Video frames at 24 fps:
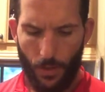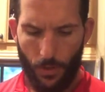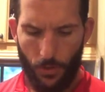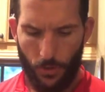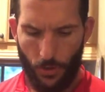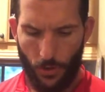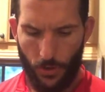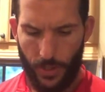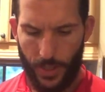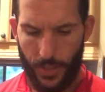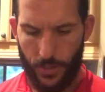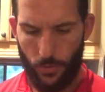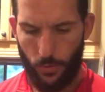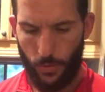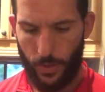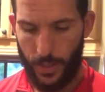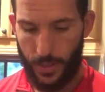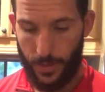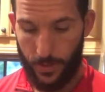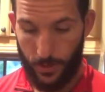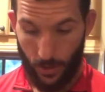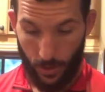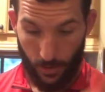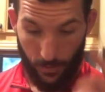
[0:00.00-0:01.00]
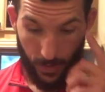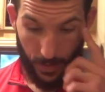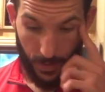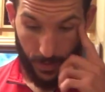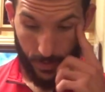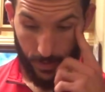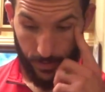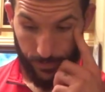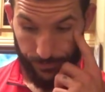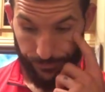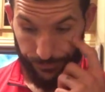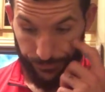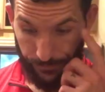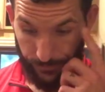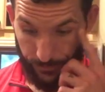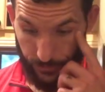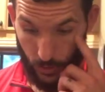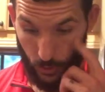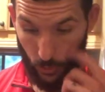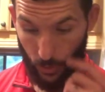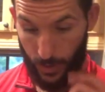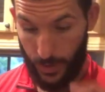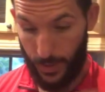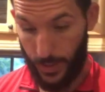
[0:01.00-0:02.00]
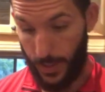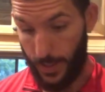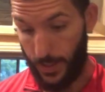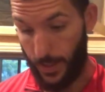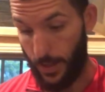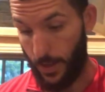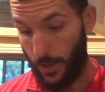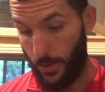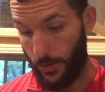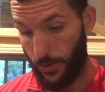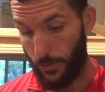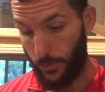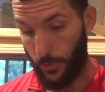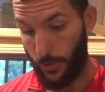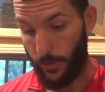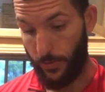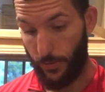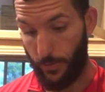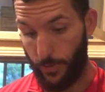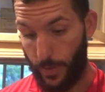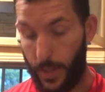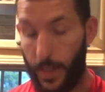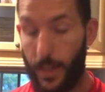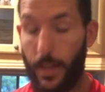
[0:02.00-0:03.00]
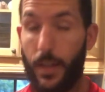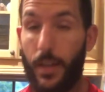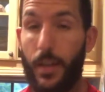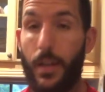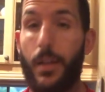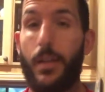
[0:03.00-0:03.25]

so you get 28 servings for $29, which for me